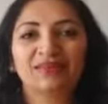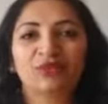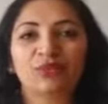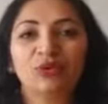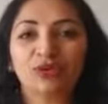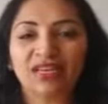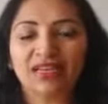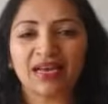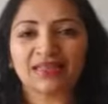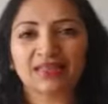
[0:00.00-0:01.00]
So you
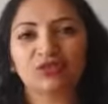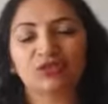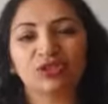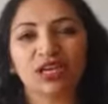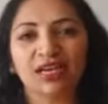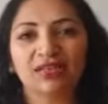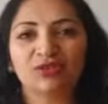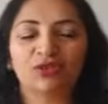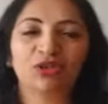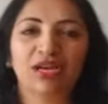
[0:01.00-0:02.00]
can ask your child to